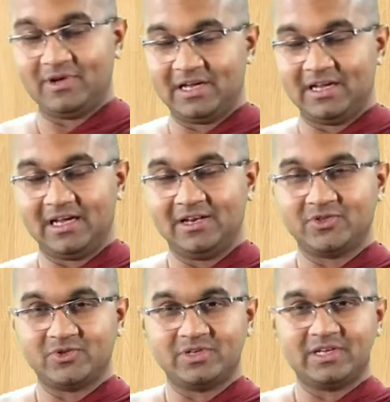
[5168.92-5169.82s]
uh, and you
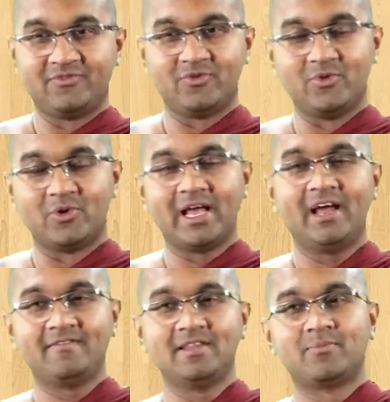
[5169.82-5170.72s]
uh, if you don't
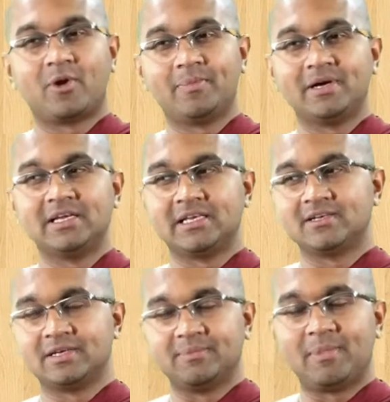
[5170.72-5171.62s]
have the proper
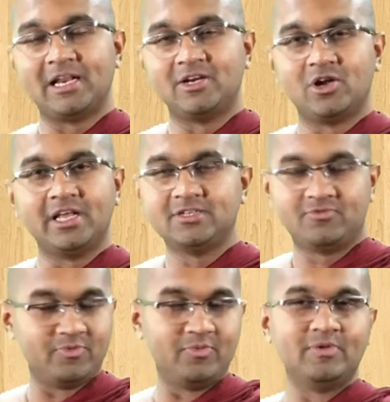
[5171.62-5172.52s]
English, uh, Pali knowledge,
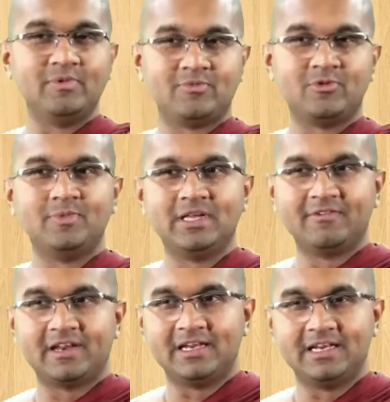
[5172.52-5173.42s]
it would be, it would be a
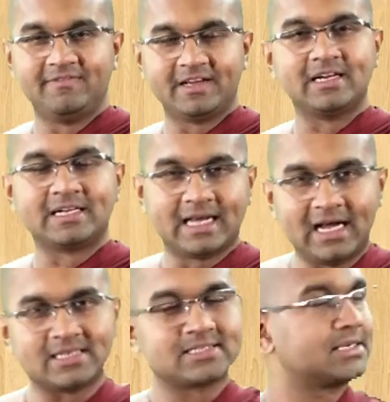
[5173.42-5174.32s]
very difficult
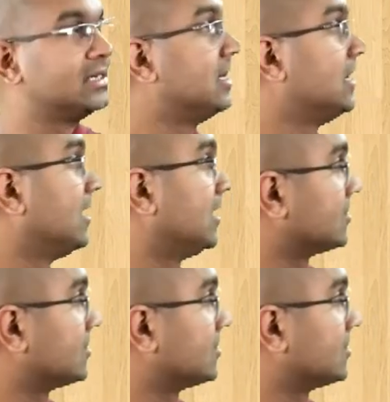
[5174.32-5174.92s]
task. Uh,